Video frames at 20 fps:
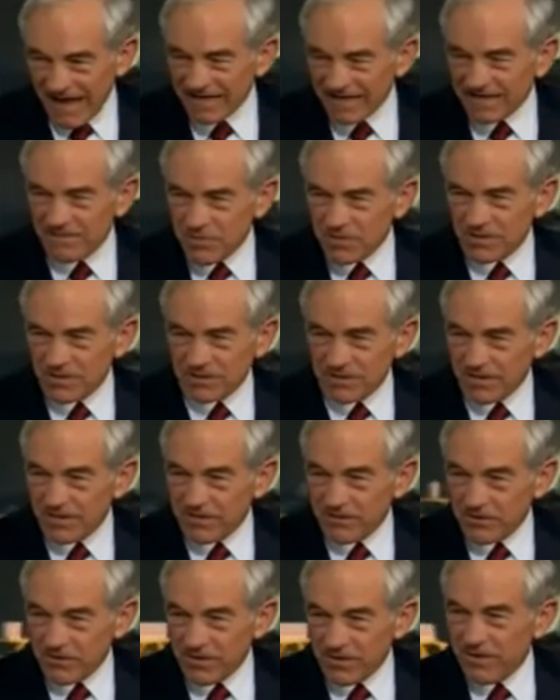active
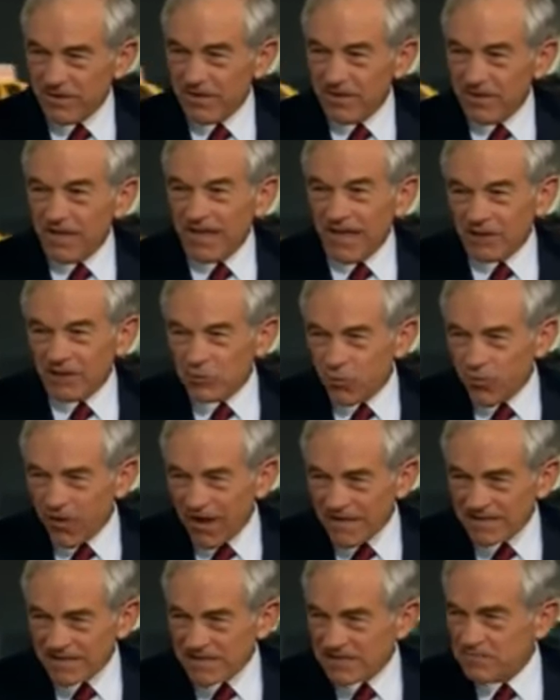military duty,
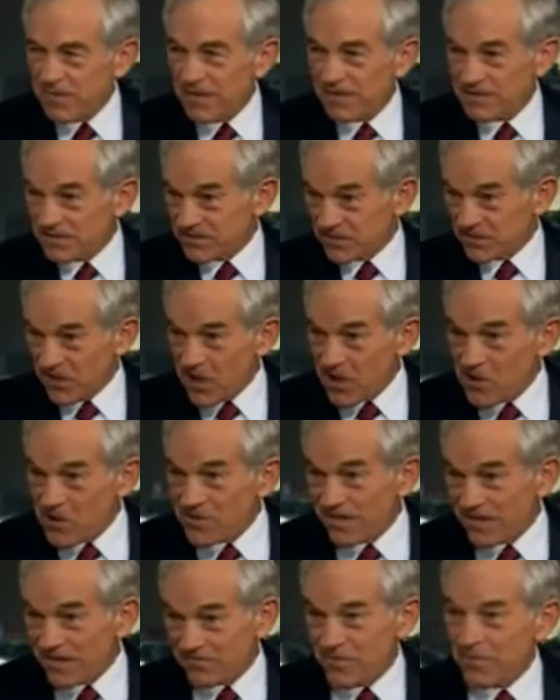twice as much as
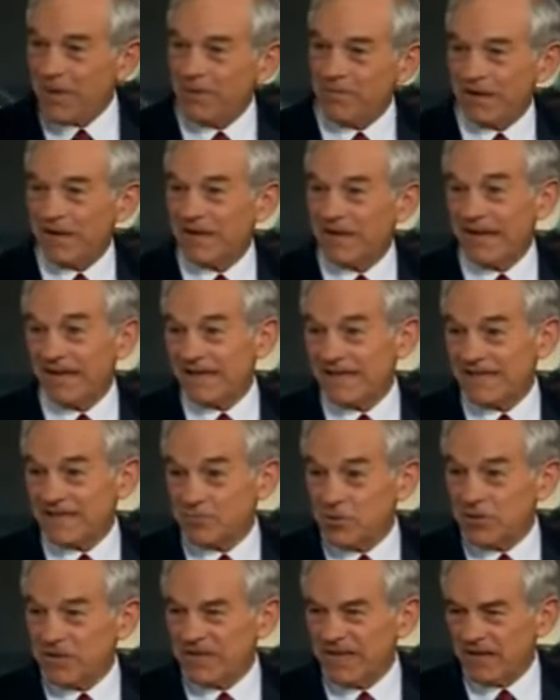all the other Republican
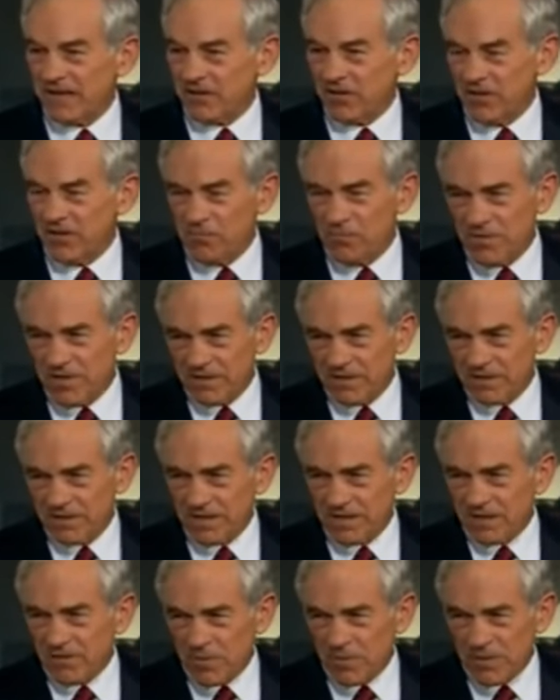candidates put together. The
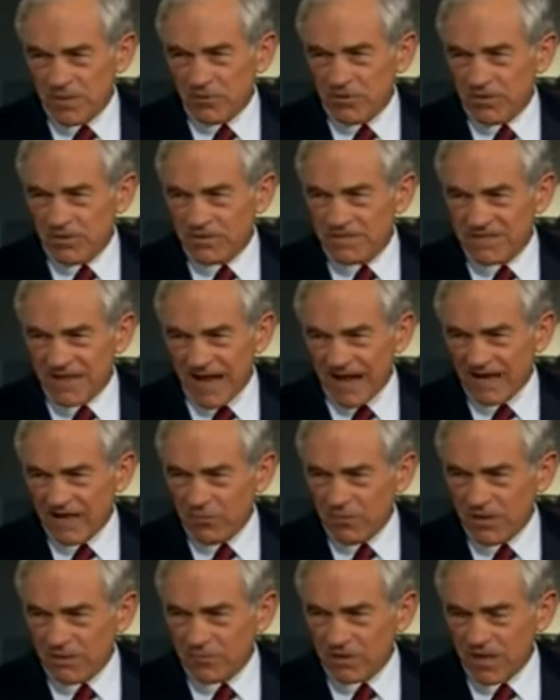military people know
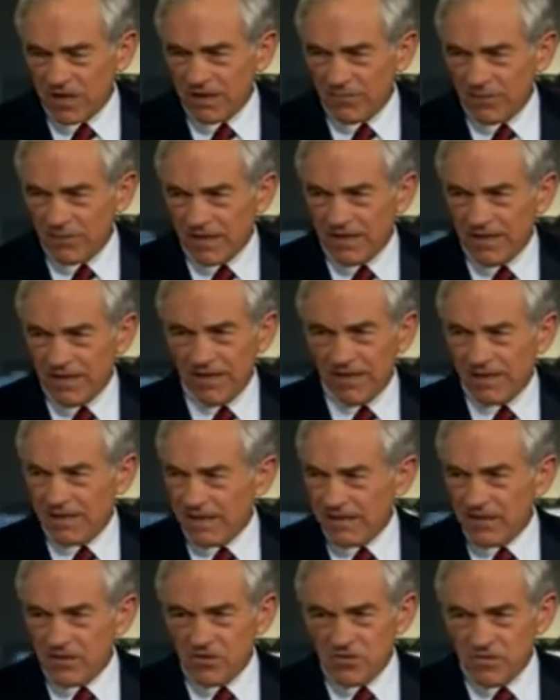exactly what I'm talking about.
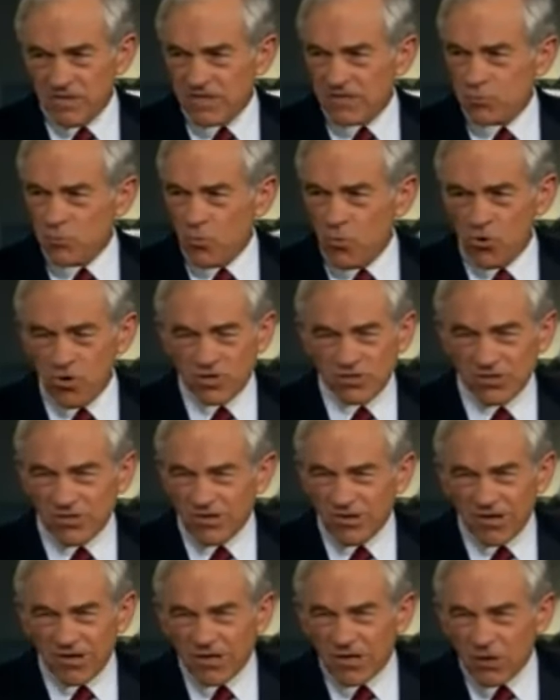They know these wars
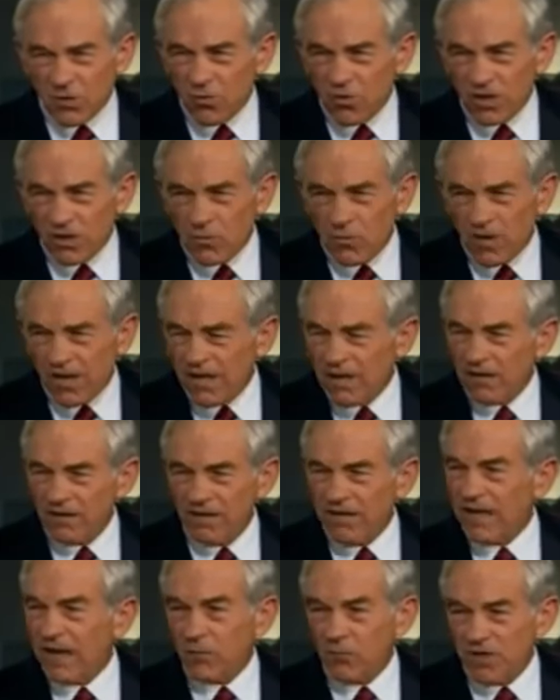aren't going
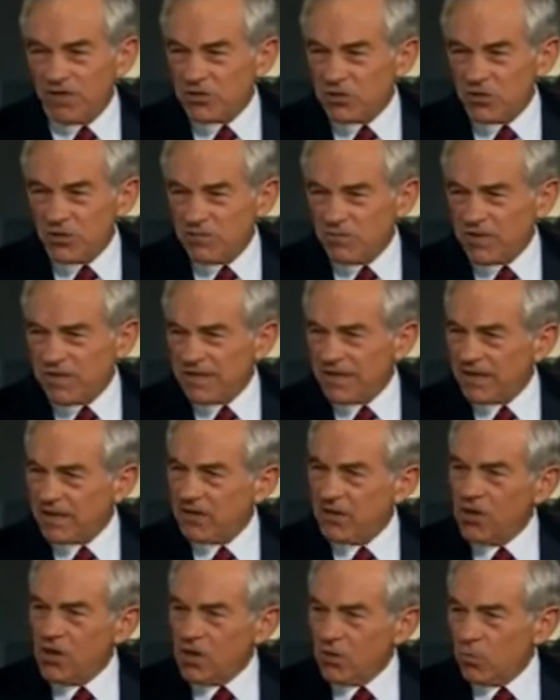well and that we shouldn't be
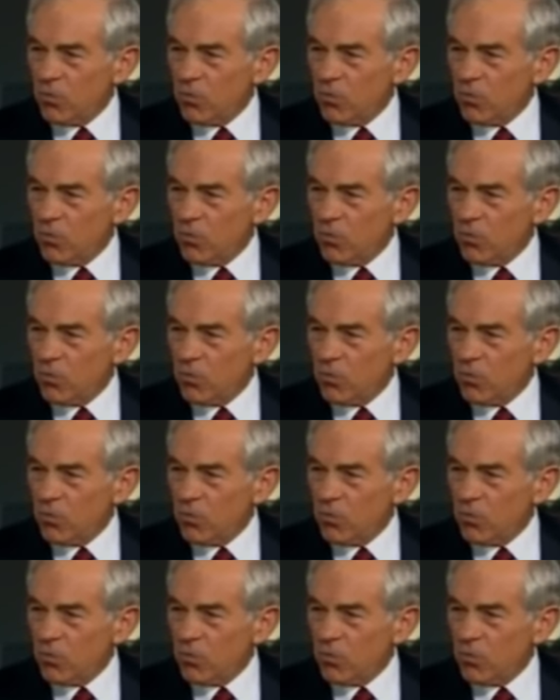there.